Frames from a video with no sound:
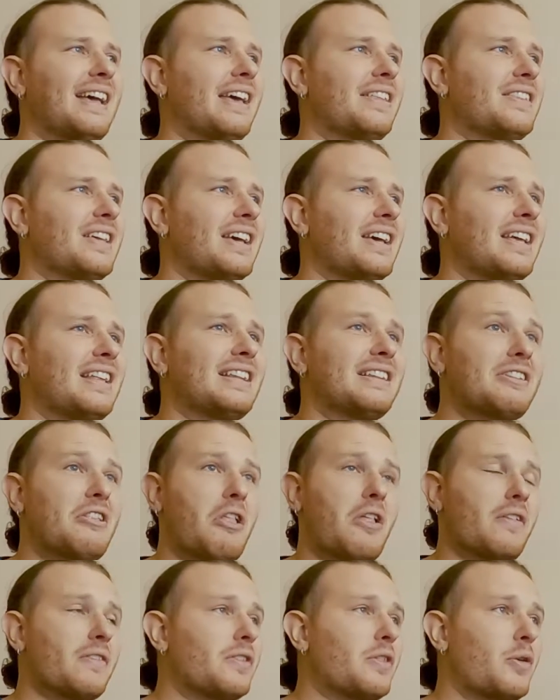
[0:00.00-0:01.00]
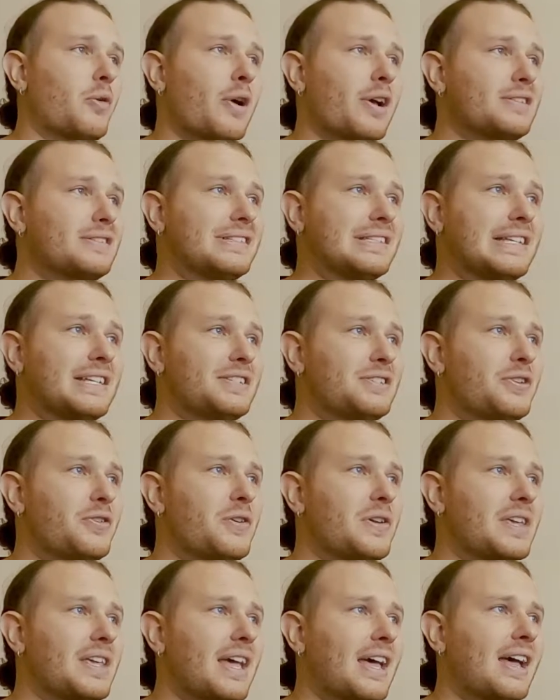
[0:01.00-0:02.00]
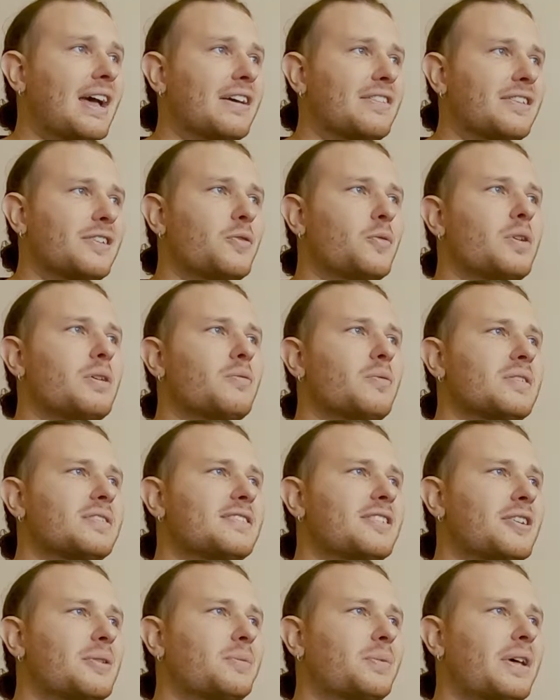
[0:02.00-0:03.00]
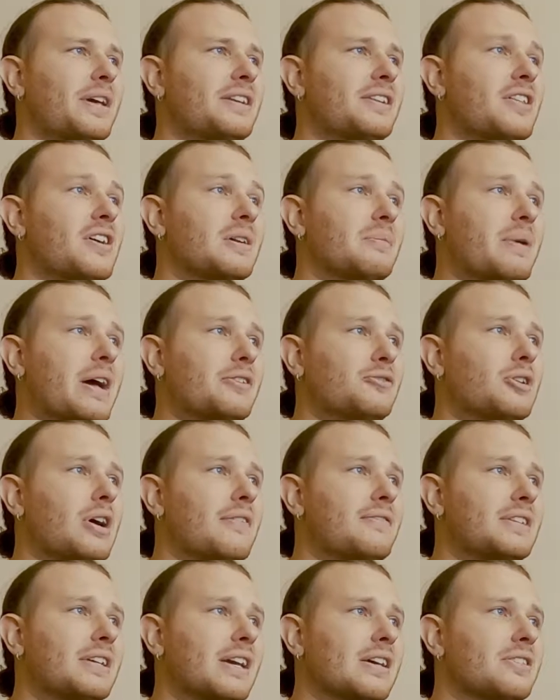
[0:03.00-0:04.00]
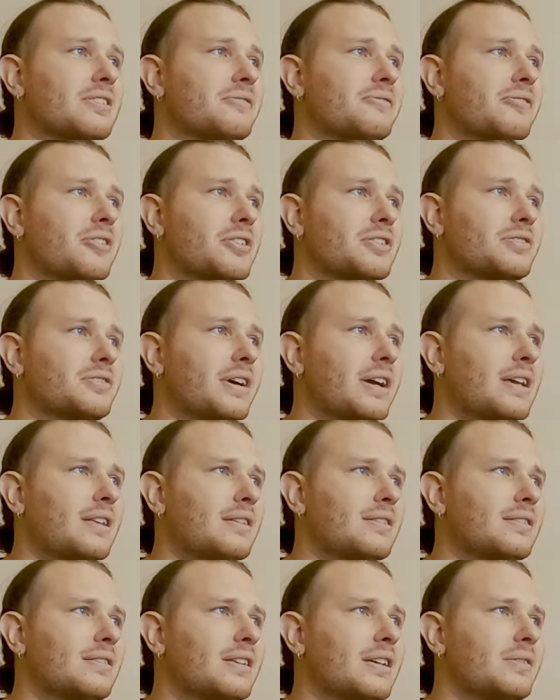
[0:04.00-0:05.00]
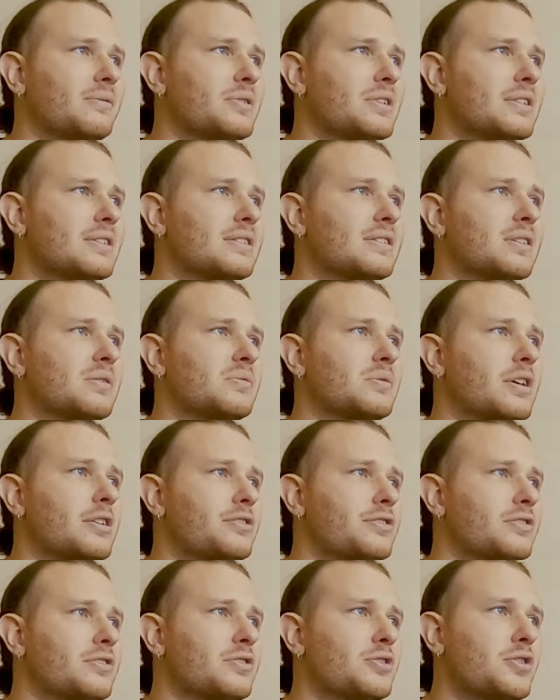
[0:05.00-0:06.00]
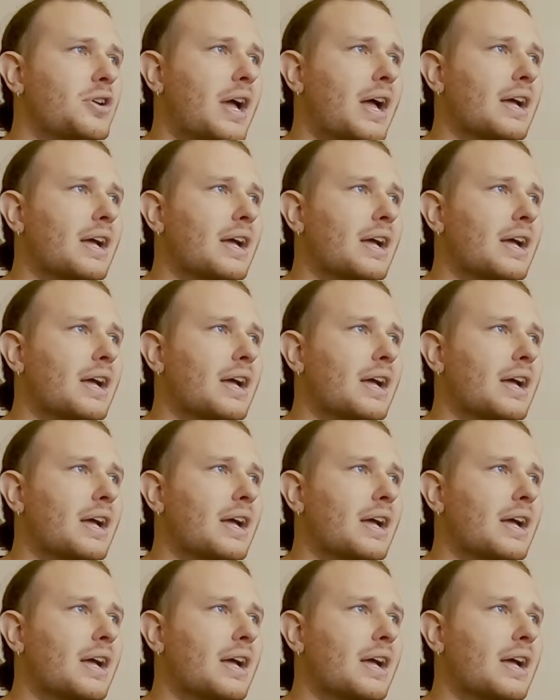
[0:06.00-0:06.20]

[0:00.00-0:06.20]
And then the rest is history. Yeah, I think we started playing a lot of Minecraft together first, right? And then we did some Dungeons and